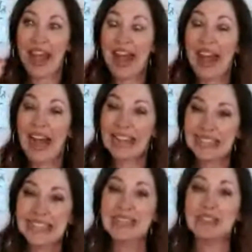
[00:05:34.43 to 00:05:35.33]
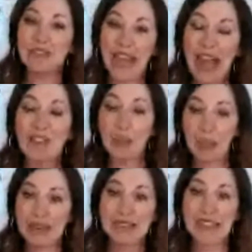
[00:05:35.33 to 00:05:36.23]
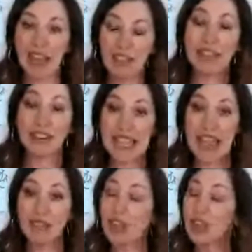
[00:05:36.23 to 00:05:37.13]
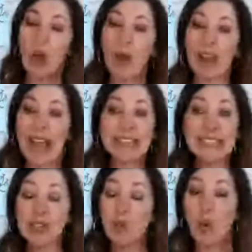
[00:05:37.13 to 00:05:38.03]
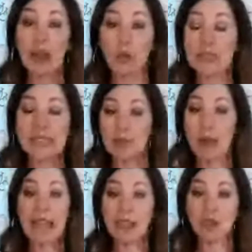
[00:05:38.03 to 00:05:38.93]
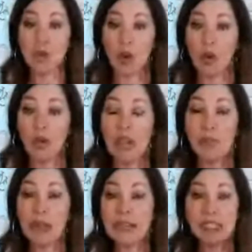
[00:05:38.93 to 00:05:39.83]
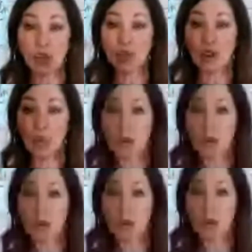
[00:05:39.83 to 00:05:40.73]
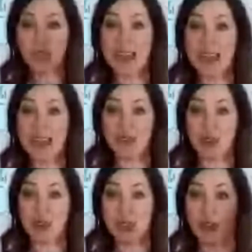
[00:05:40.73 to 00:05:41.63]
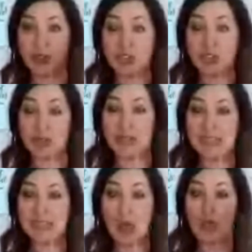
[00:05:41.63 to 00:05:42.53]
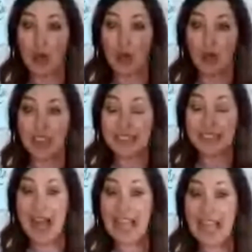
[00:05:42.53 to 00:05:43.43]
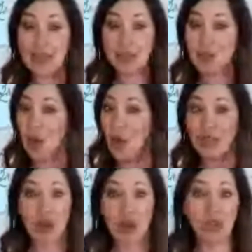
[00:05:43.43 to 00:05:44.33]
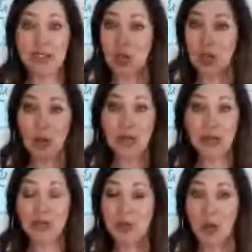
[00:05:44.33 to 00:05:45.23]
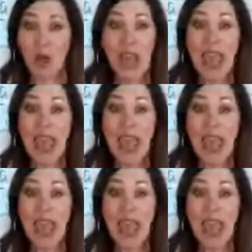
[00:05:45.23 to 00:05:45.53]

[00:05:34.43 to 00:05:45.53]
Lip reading: I did have a peace at the end of the day that, you know what, I did what was in my control, because there are really 2 stratospheres on your to-do list. There are things that I can control. There are things that you can control.